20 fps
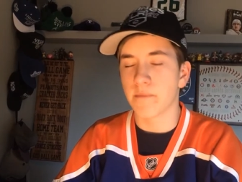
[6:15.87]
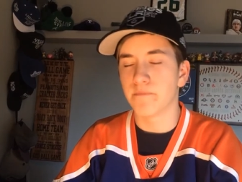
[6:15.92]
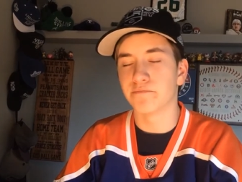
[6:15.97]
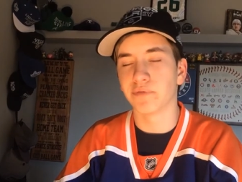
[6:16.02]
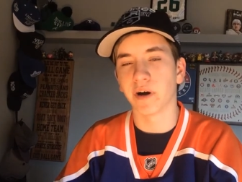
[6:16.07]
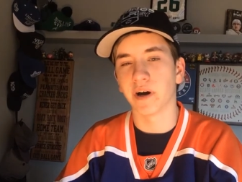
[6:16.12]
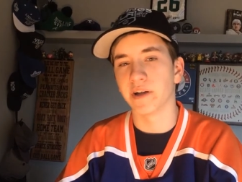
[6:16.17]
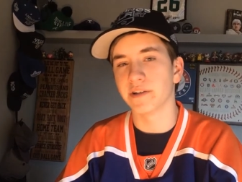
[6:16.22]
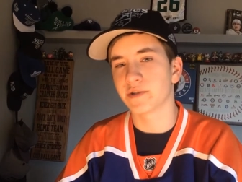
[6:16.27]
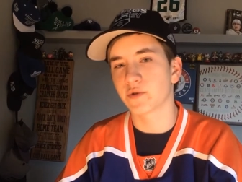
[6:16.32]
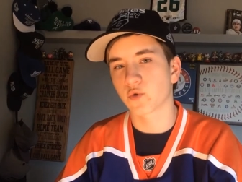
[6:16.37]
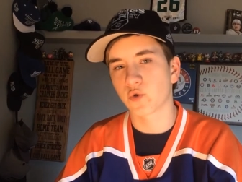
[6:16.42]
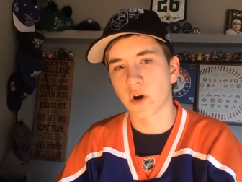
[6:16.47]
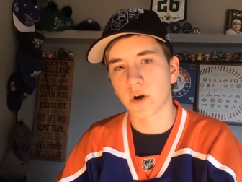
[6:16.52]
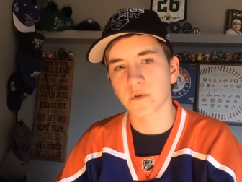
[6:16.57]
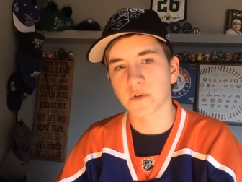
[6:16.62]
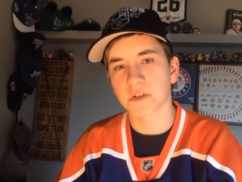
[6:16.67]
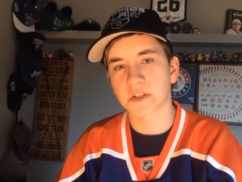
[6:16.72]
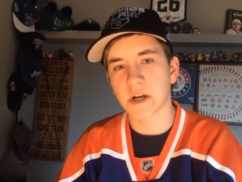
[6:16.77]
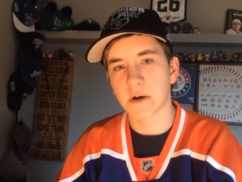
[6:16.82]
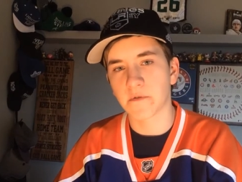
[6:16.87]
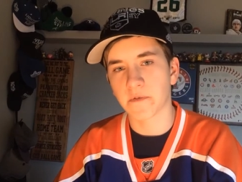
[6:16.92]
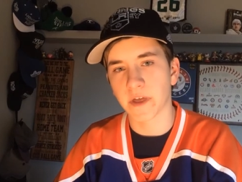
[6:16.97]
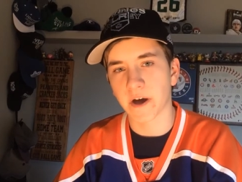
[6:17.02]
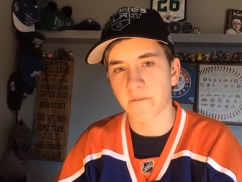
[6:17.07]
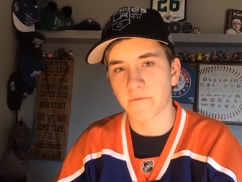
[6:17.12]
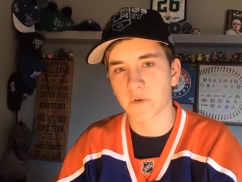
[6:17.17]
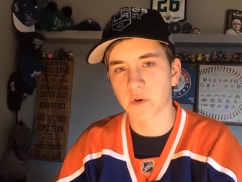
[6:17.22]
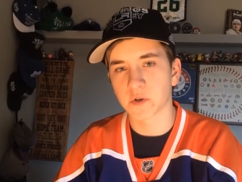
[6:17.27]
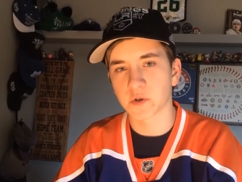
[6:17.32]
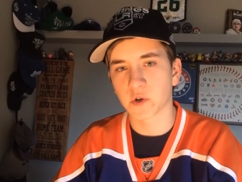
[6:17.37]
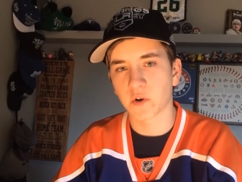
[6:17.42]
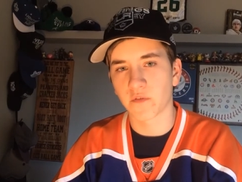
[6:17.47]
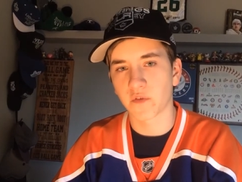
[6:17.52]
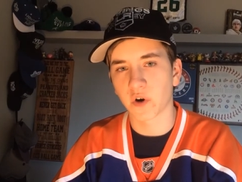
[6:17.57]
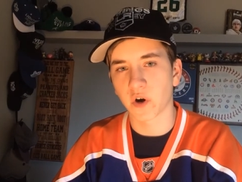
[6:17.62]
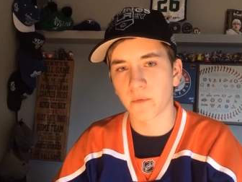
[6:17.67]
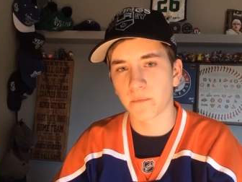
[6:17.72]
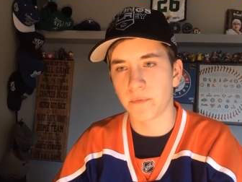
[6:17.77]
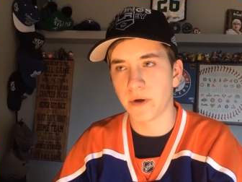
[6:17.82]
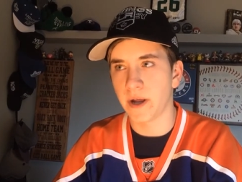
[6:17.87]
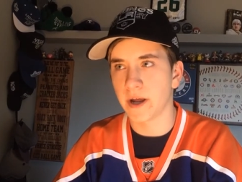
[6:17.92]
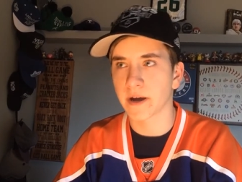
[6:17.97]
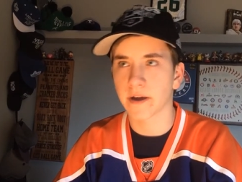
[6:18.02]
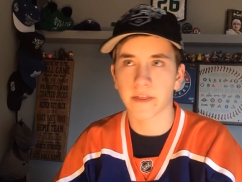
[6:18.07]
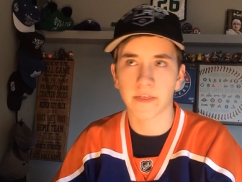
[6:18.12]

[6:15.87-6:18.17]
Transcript: But Toronto stayed with that first overall pick.